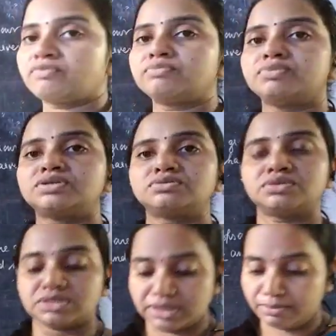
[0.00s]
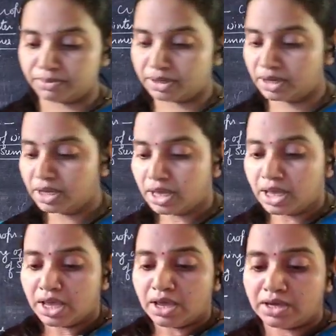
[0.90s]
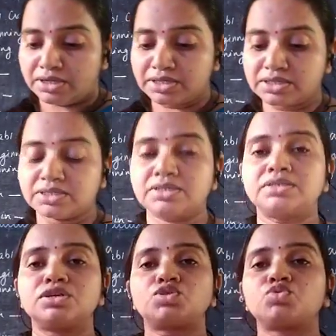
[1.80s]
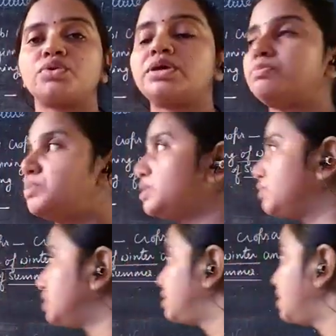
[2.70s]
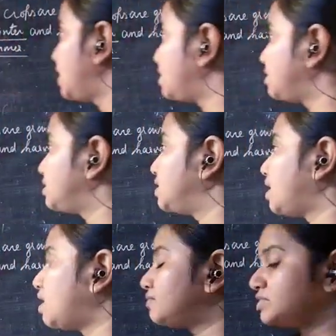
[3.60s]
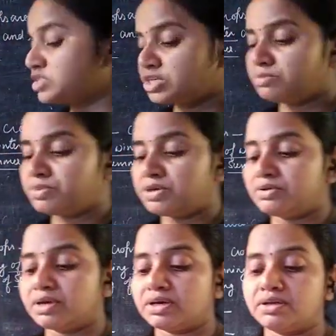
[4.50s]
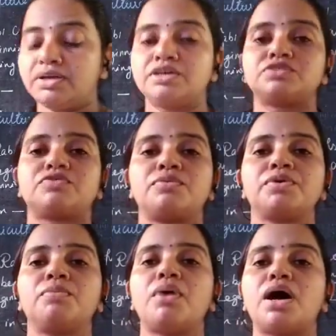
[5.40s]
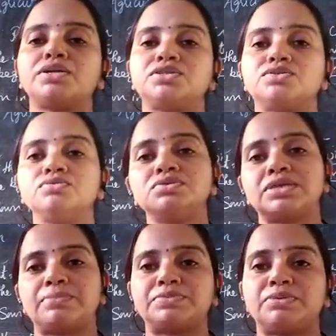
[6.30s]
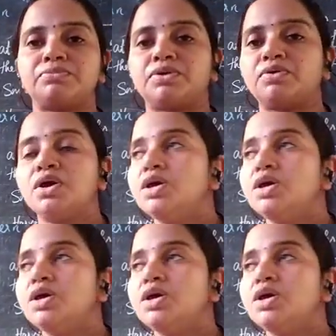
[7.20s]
November to December, it is the sowing period, and harvesting period is from your March to September.